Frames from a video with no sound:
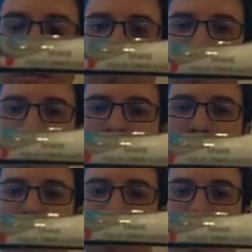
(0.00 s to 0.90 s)
Make your
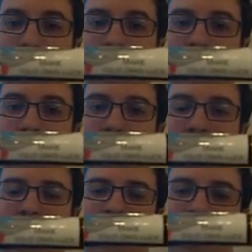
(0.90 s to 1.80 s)
own luck.
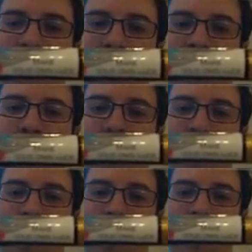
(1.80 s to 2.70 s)
That's to remind you
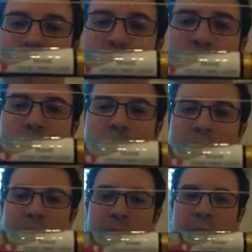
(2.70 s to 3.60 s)
when you're out there,
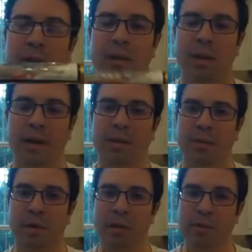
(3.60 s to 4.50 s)
persevere.
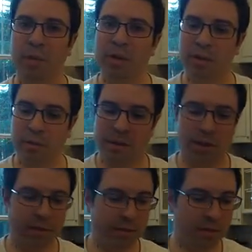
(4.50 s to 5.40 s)
Sometimes the bite's going to be
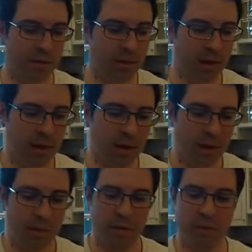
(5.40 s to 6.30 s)
tough,
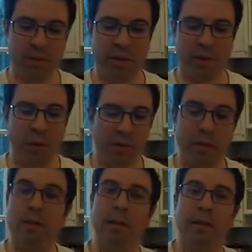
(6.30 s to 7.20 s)
but if you stick with
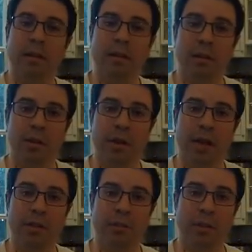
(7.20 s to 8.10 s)
it, you're going to
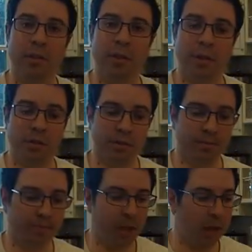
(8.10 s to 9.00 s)
catch some good fish.
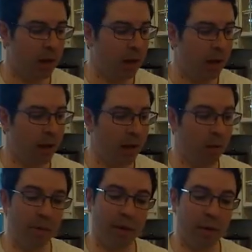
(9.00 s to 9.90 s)

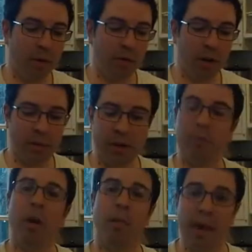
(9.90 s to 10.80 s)
One thing I want to talk about, you're
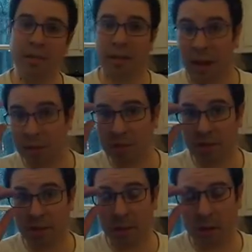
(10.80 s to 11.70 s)
probably asking, how much
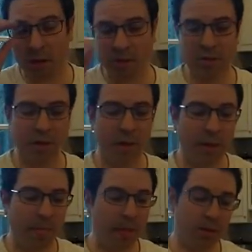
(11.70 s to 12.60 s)
does this thing cost?
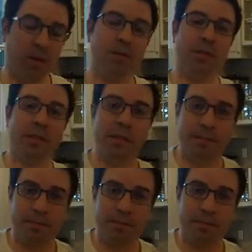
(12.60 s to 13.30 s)
So here's the deal.